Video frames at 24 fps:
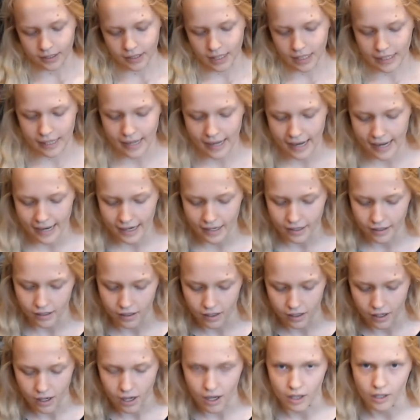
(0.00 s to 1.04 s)
and they
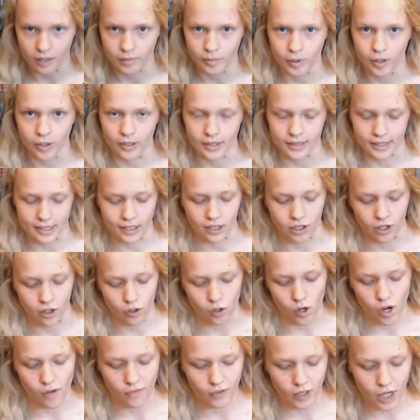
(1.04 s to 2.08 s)
are the plots that
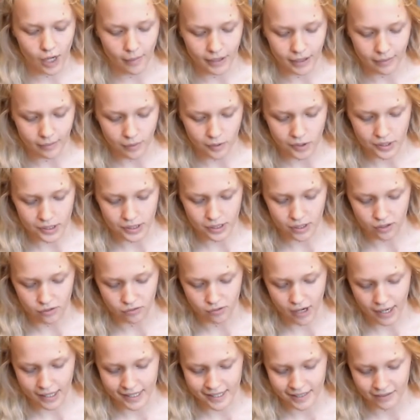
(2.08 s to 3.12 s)
go Overcoming the Monster,
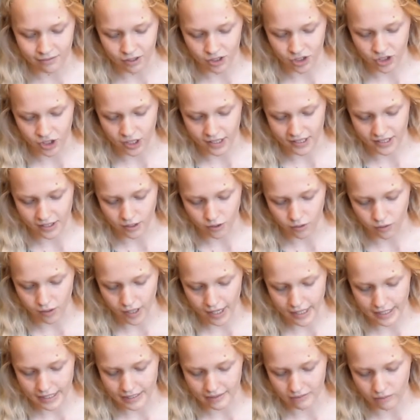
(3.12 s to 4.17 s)
Rags to Riches, The
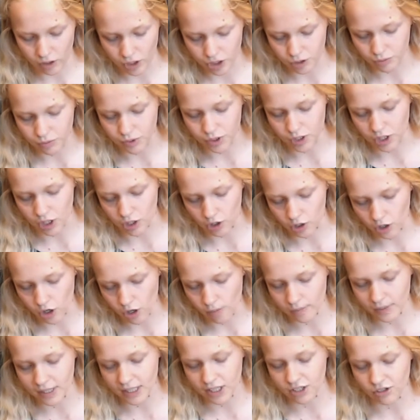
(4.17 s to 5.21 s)
Quest, Voyage and Return,
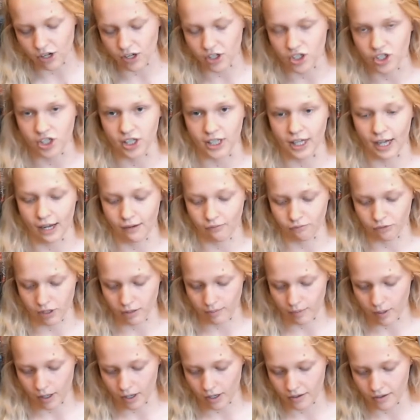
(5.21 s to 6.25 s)
Comedy, Tragedy and
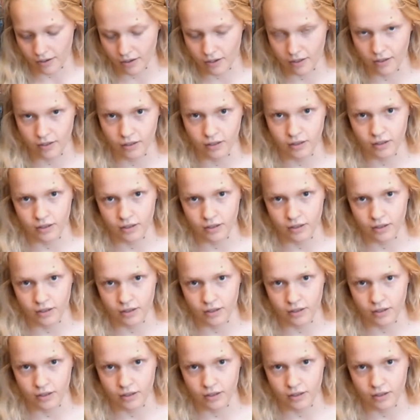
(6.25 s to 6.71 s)
Rebirth.